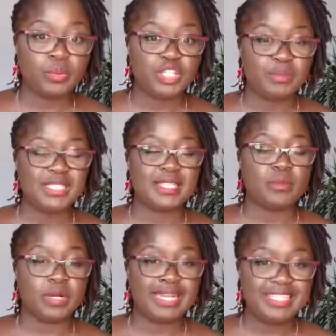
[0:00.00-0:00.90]
which means there
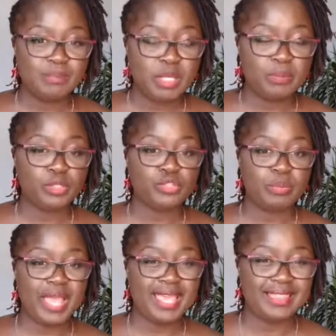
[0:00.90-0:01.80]
were less people to
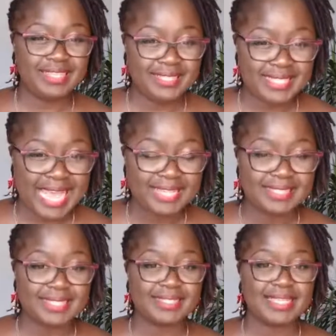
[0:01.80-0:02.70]
pay these
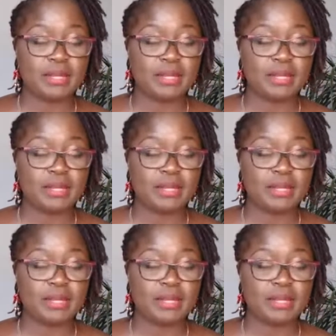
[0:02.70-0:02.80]
taxes